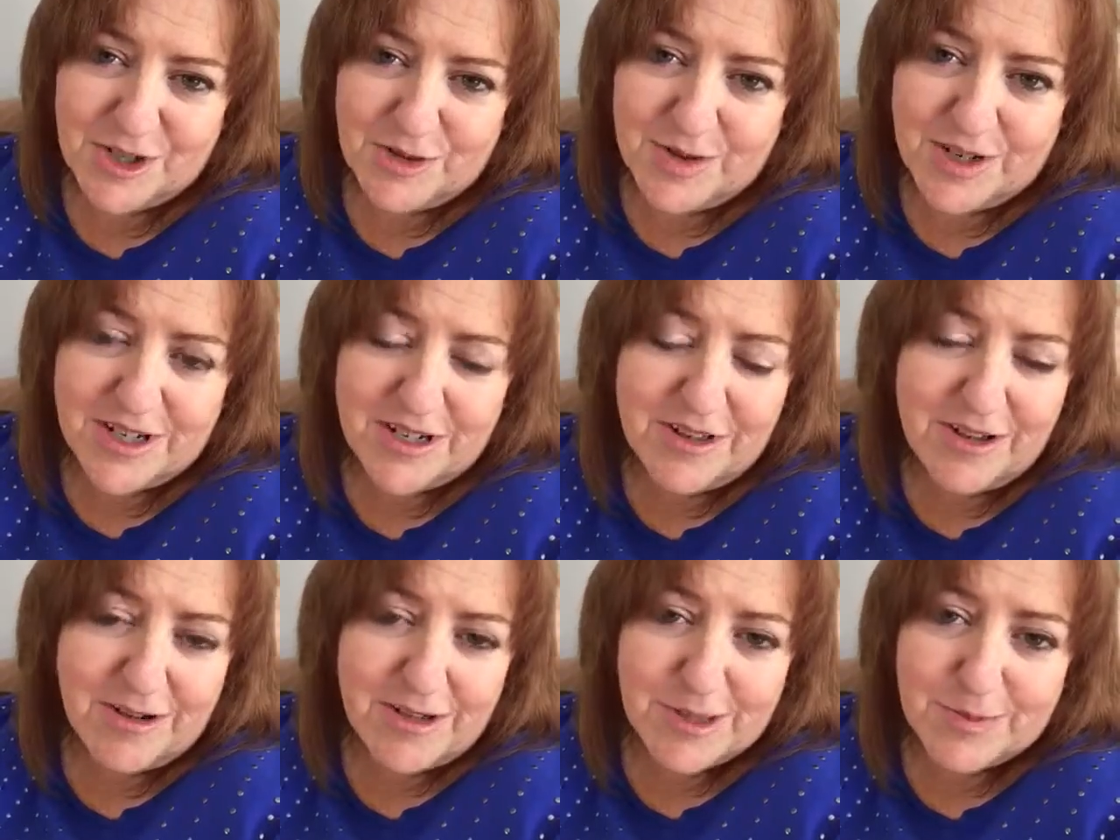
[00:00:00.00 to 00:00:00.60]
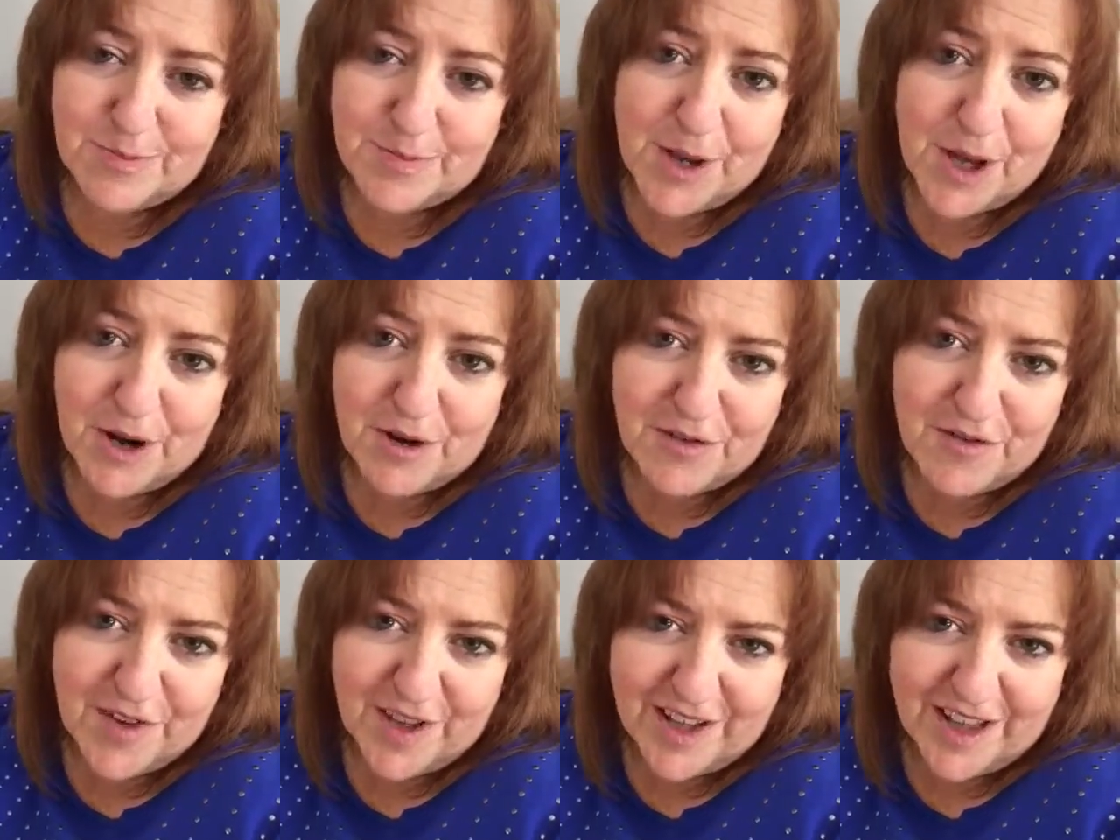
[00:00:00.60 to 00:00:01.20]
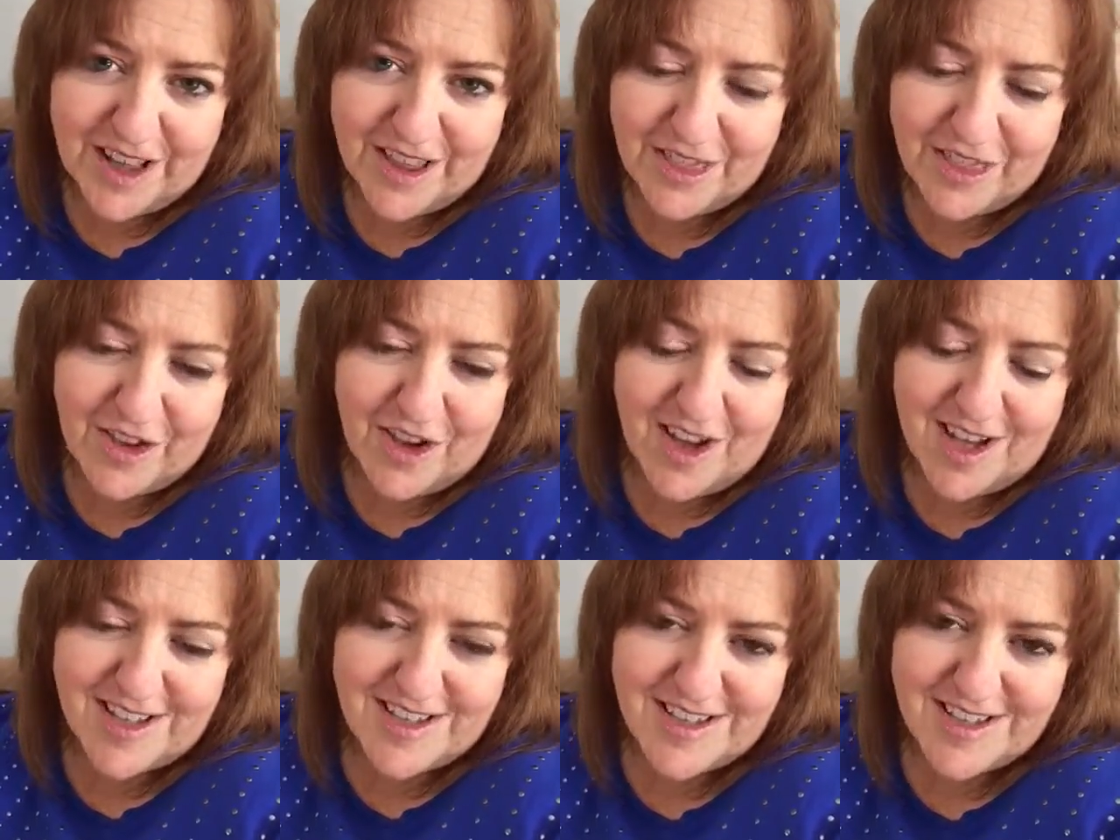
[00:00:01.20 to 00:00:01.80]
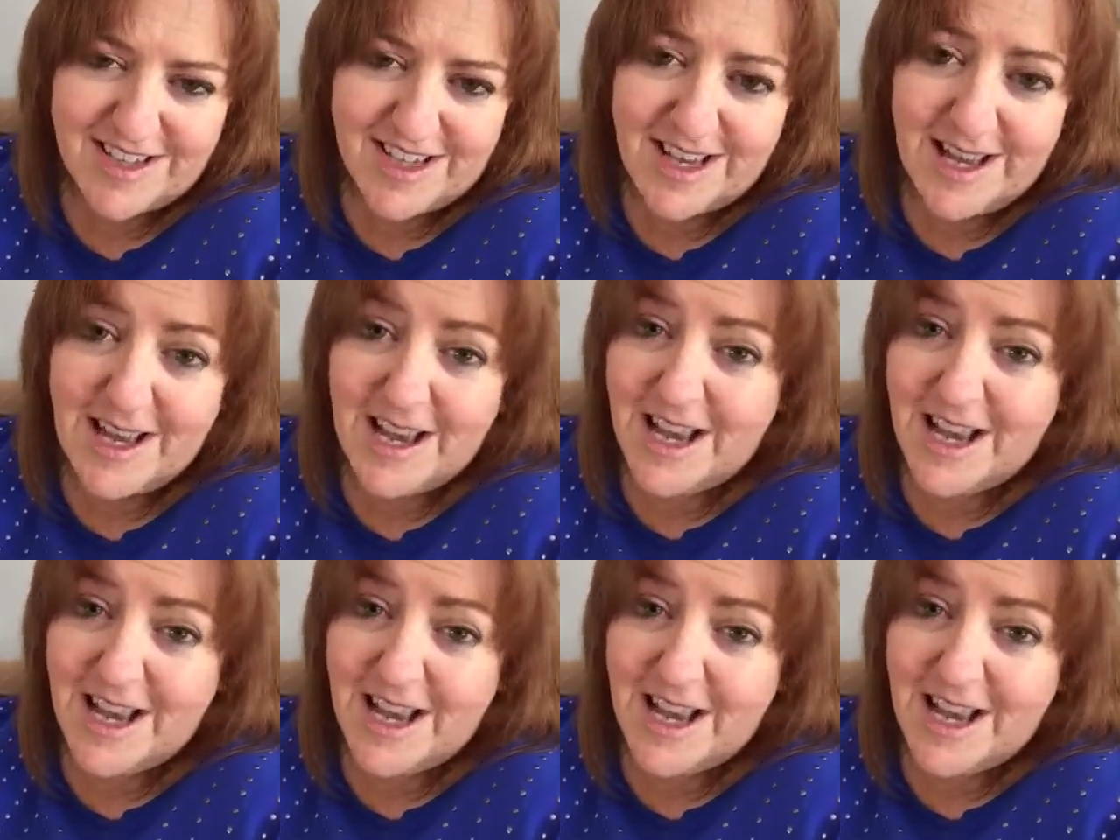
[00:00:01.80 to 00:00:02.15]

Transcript: you into those better feeling thoughts.